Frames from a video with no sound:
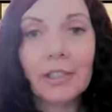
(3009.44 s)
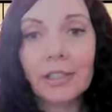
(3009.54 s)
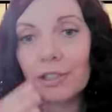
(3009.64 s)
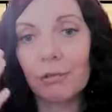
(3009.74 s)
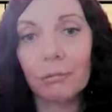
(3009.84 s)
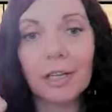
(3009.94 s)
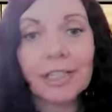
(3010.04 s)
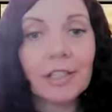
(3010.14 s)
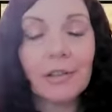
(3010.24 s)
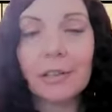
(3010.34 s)
and just do it
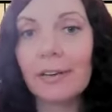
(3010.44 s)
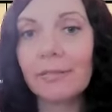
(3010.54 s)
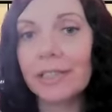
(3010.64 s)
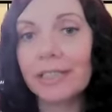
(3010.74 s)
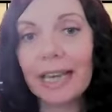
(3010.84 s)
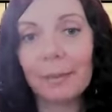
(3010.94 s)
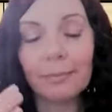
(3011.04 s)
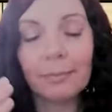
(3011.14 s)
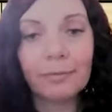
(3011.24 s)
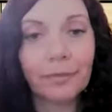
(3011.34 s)
once. You don't have to
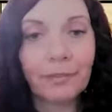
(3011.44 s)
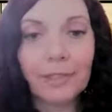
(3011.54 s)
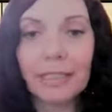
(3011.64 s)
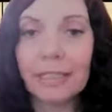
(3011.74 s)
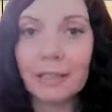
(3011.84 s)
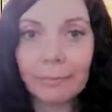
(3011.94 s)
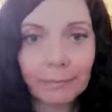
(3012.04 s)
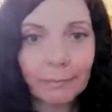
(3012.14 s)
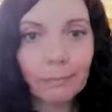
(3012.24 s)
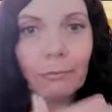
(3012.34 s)
tap
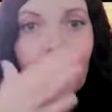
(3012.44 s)
15